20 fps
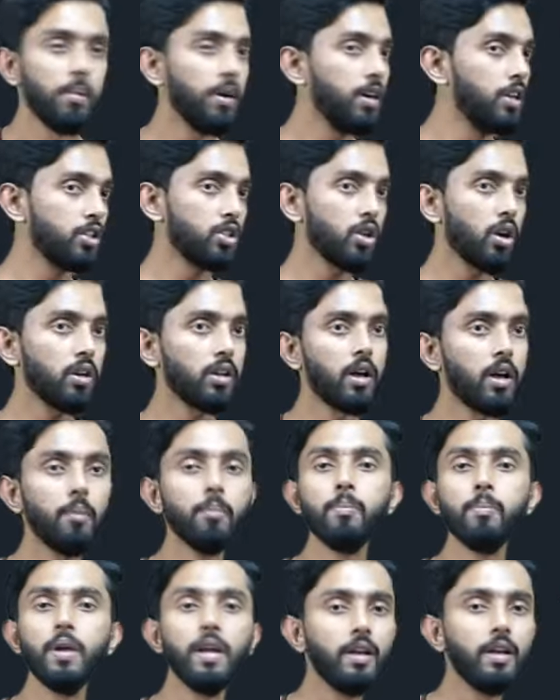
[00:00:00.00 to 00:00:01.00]
But it's not
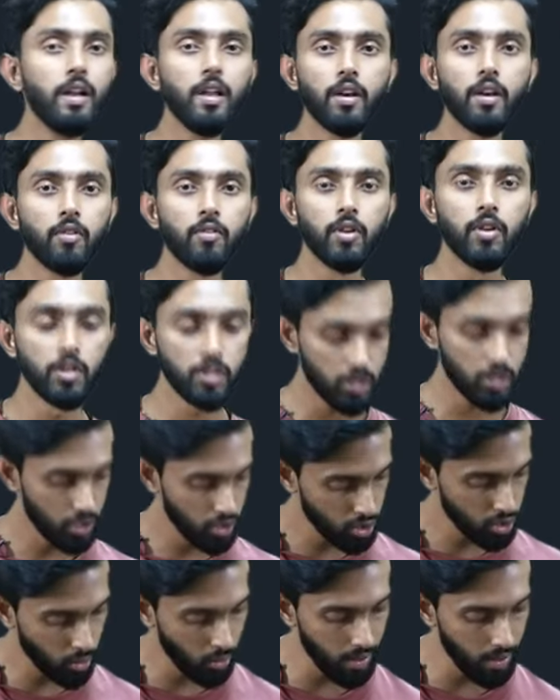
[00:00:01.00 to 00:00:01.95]
completely reversed.